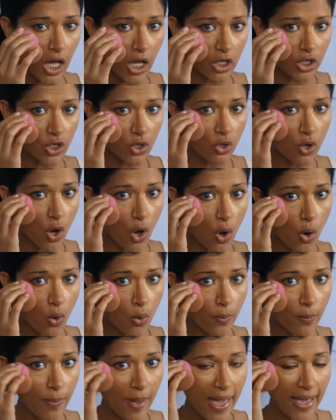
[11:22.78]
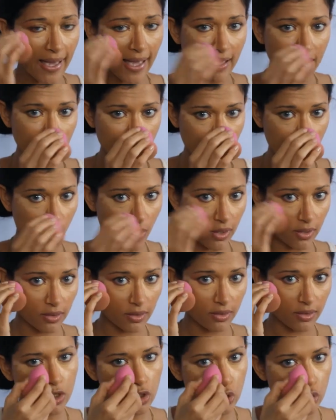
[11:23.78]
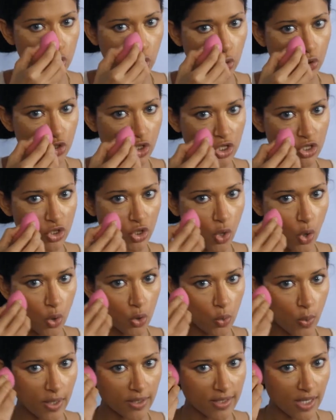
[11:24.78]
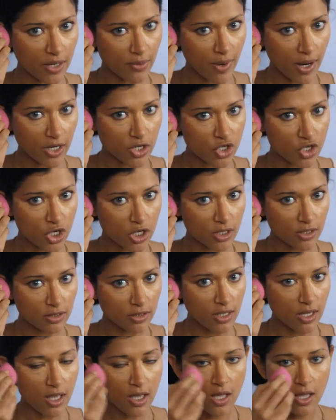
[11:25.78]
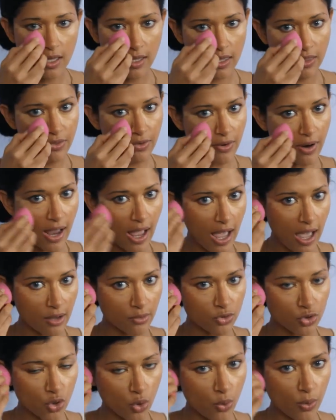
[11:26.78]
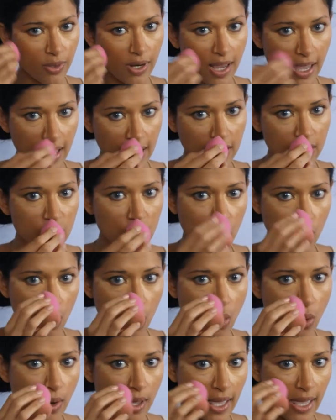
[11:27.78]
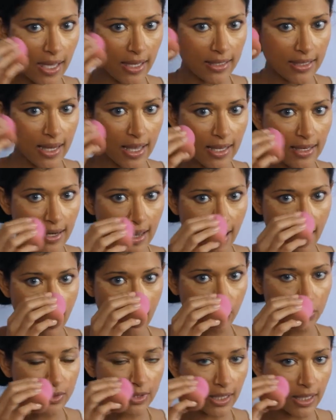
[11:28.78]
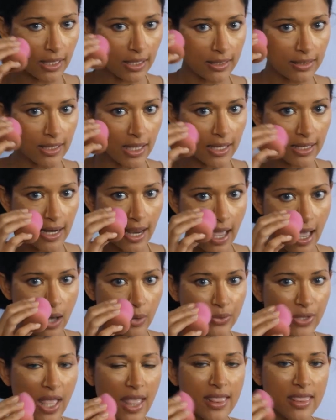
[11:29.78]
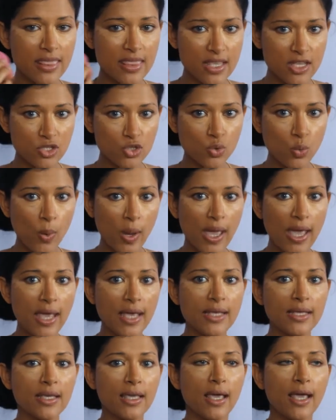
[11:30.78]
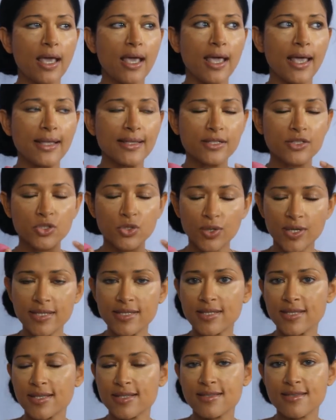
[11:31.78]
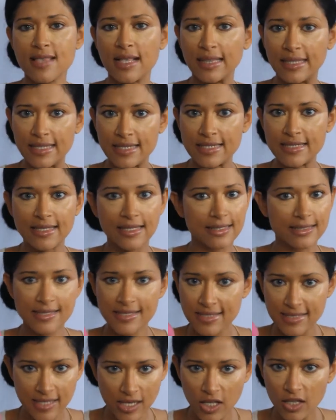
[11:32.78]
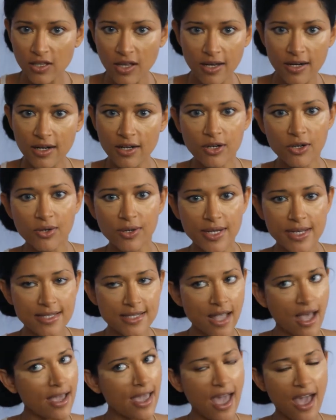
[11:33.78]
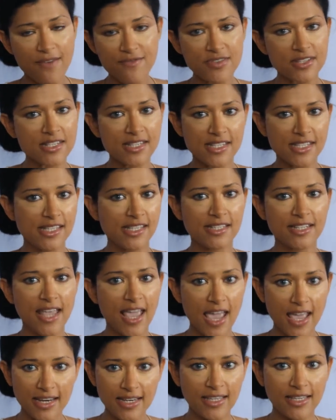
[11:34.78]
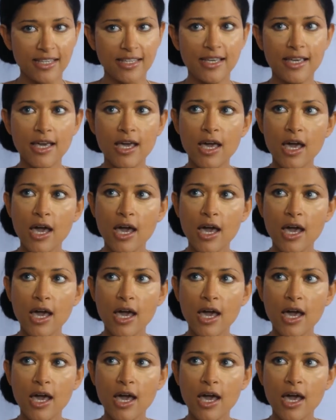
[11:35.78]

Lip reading: You go back and forth. You don't just go in one direction, either out or in. You go in and out, in and out. And this way it creases the least. It's still gonna crease. I haven't seen any